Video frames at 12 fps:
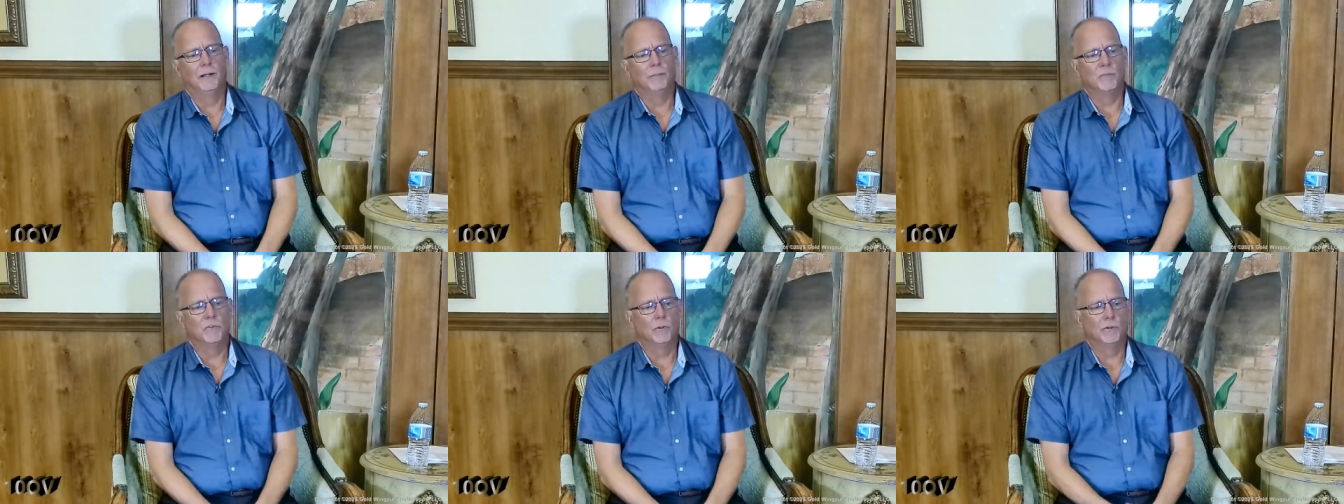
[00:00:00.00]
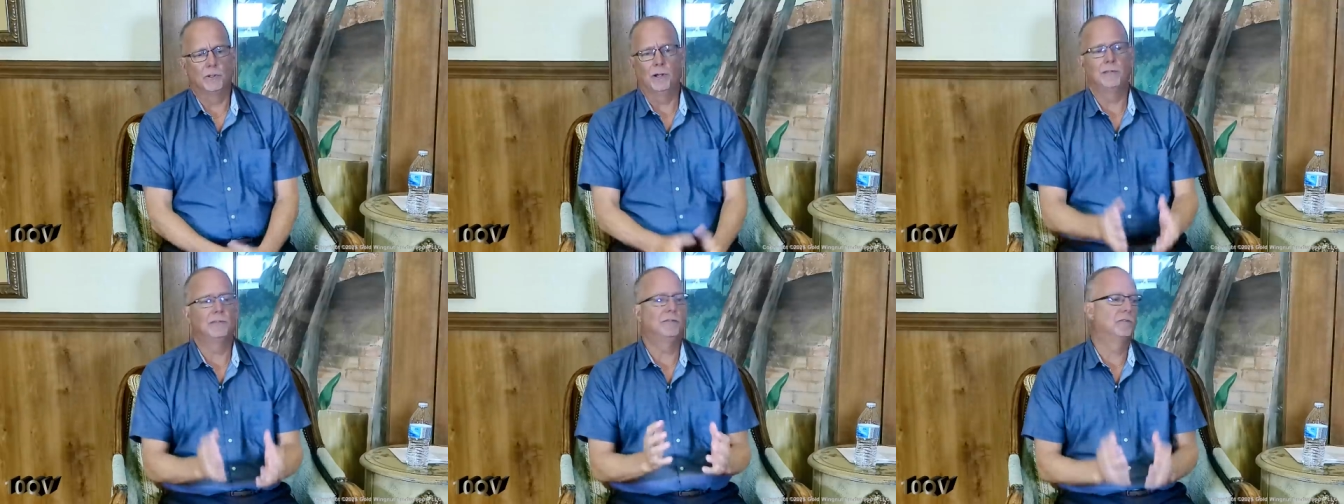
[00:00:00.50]
So the
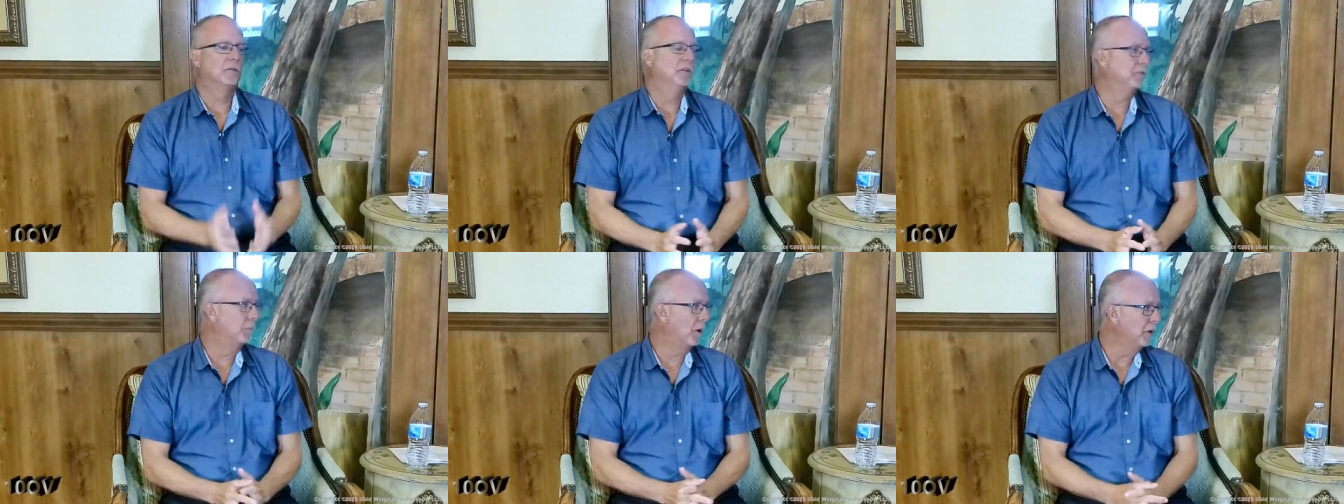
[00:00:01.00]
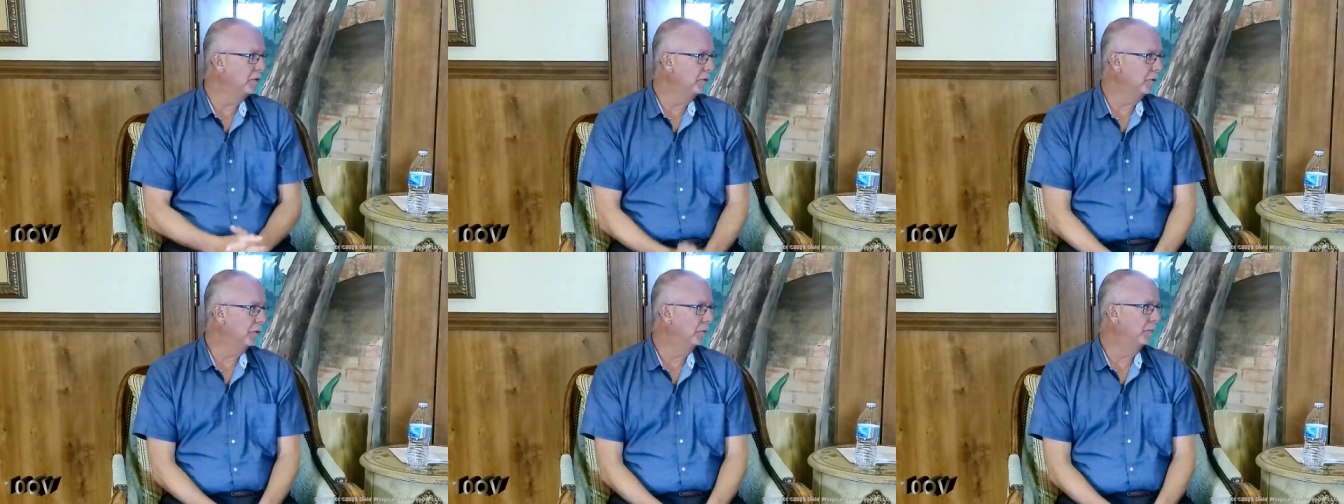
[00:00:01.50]
cost is
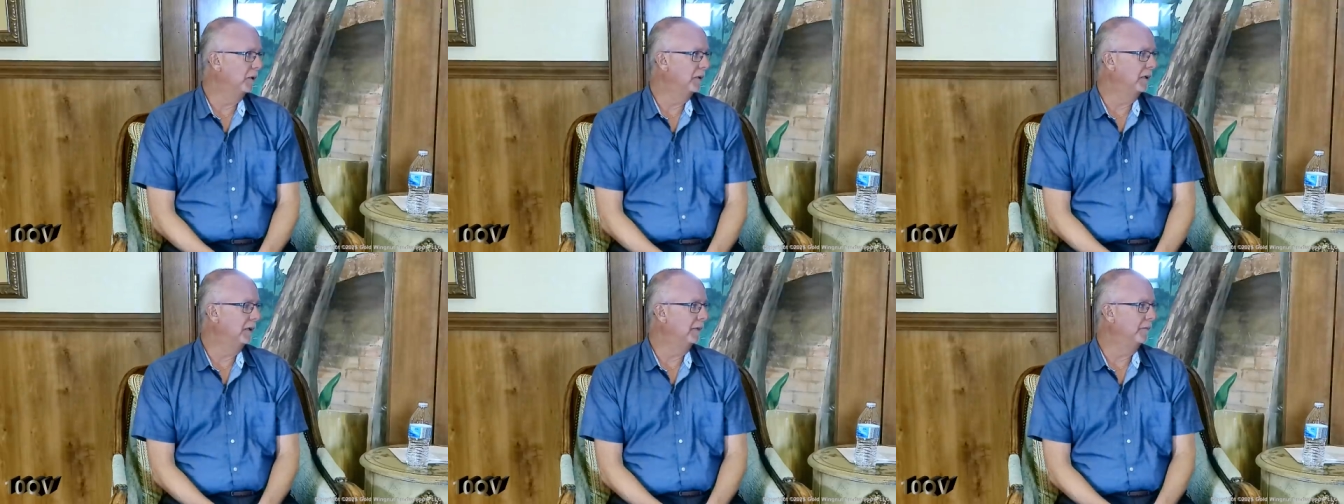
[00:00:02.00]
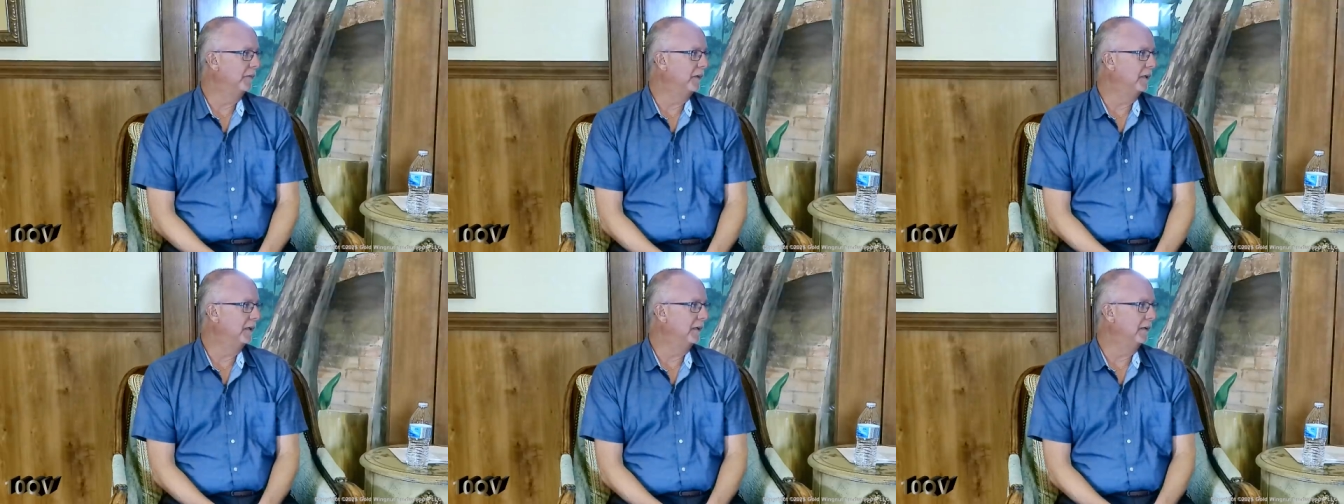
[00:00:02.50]
marginal, but
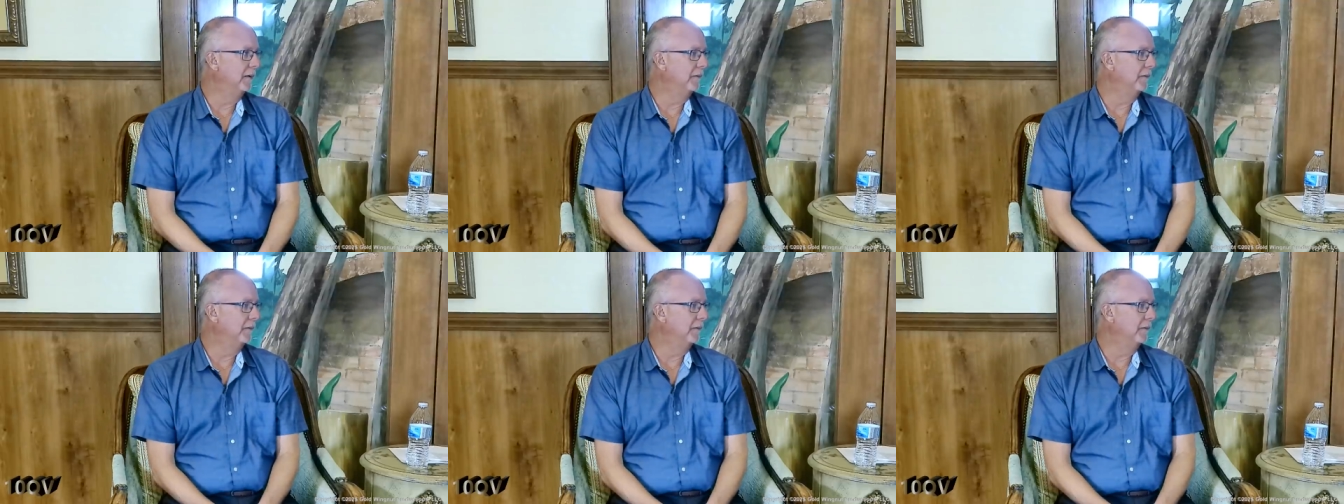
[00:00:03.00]
the